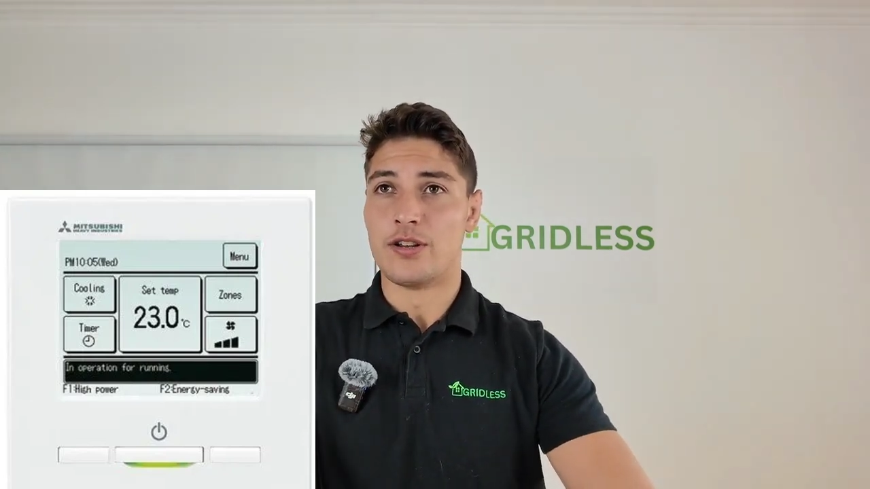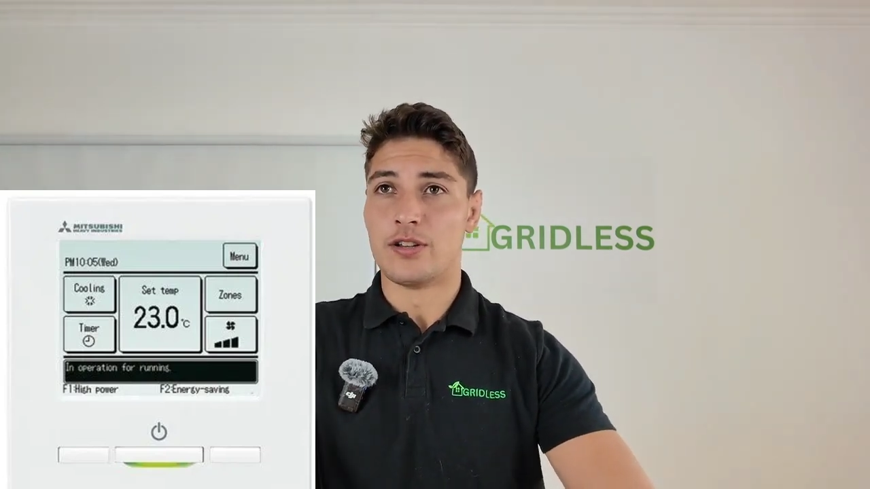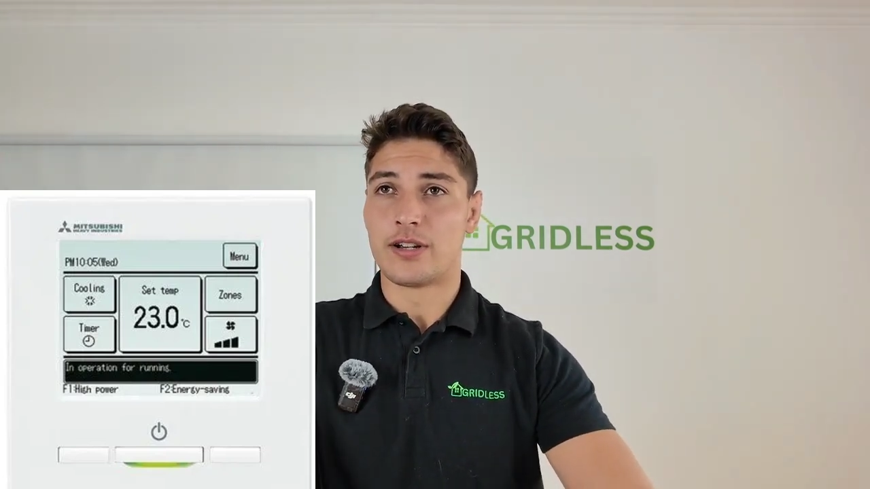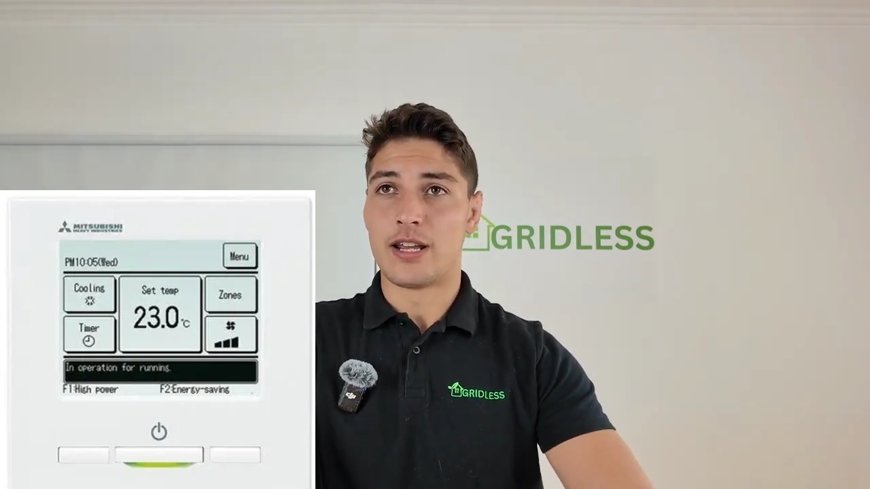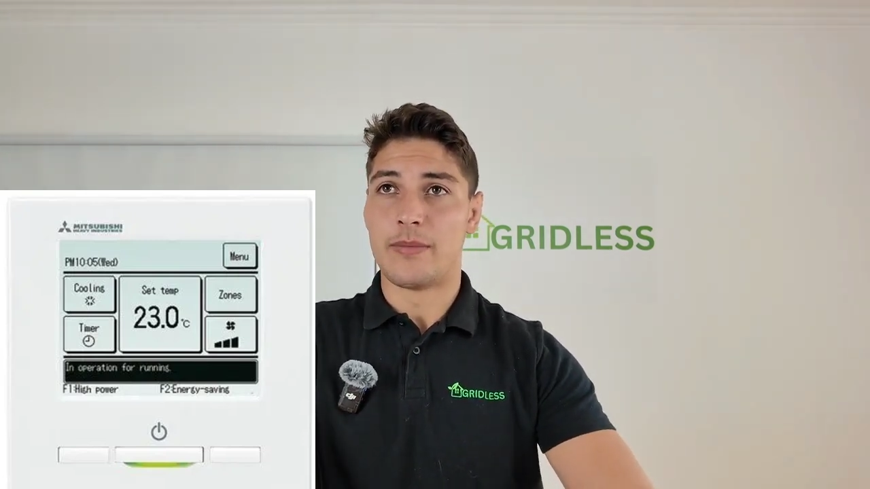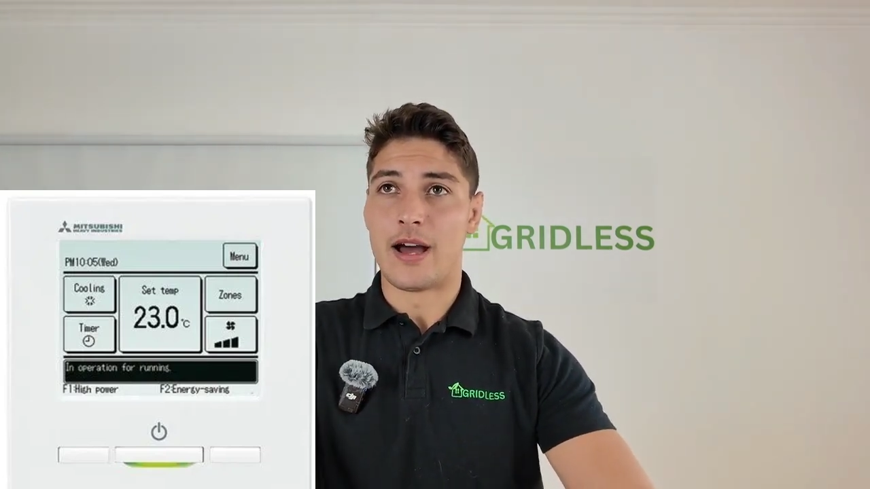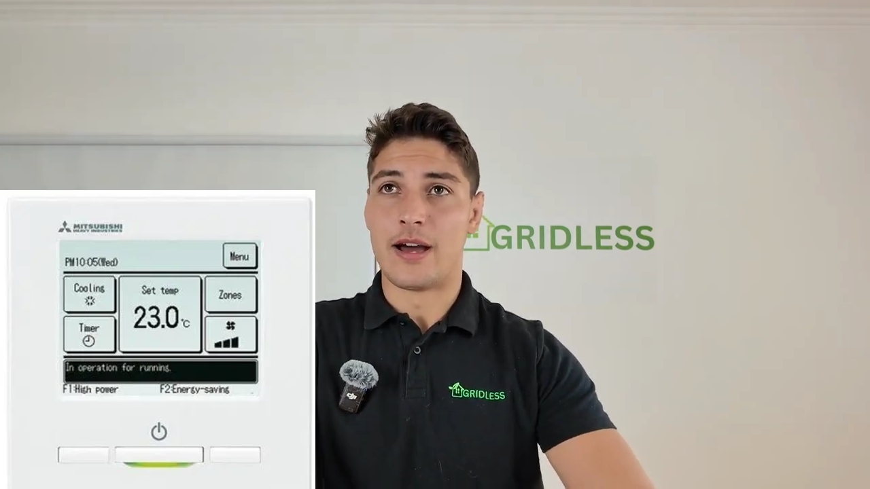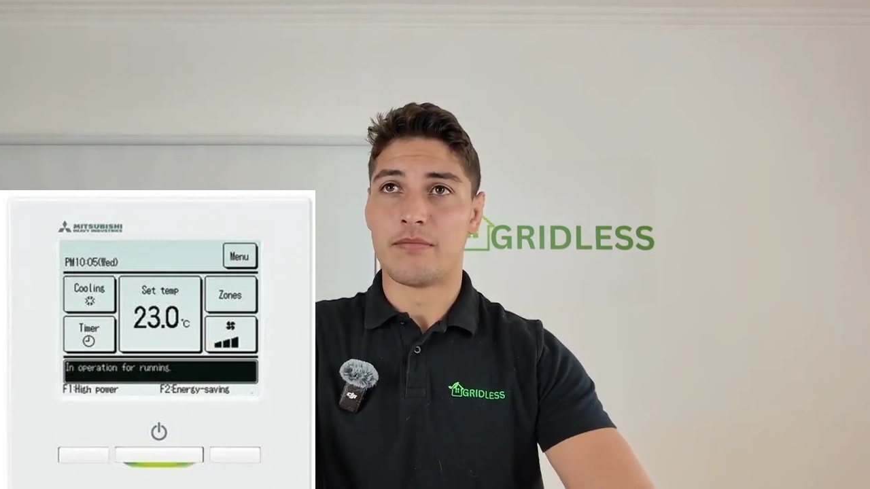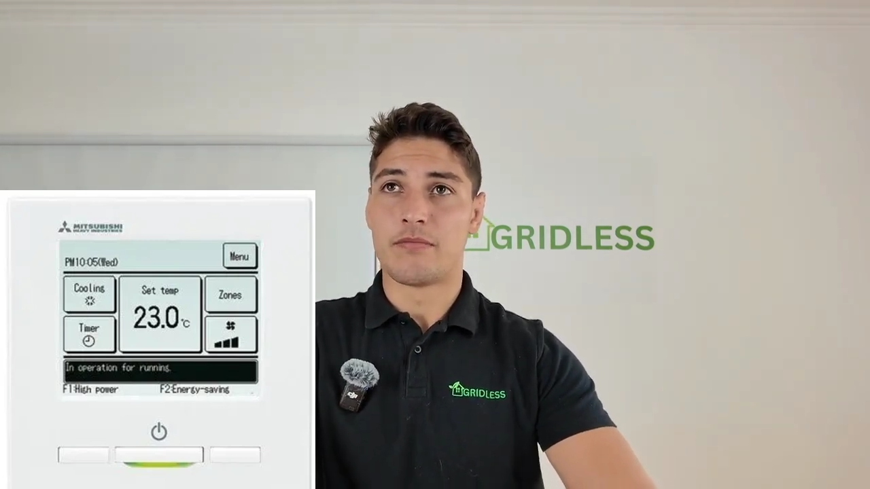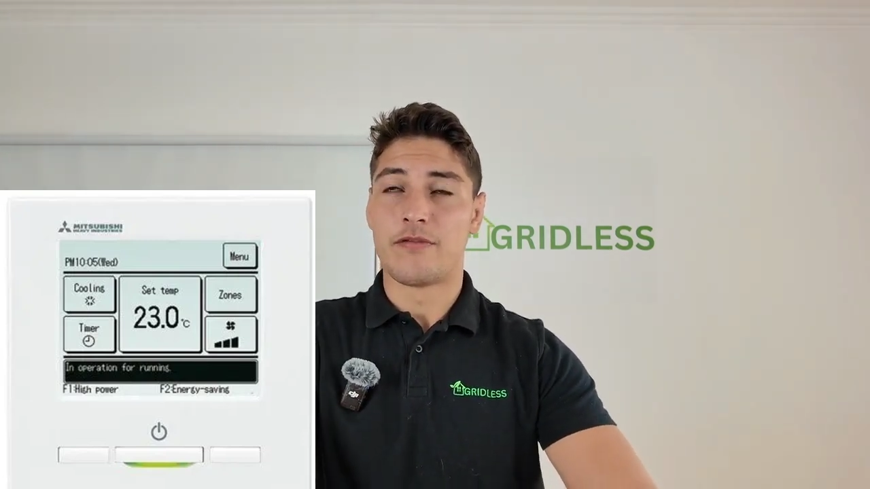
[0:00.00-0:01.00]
you're looking at about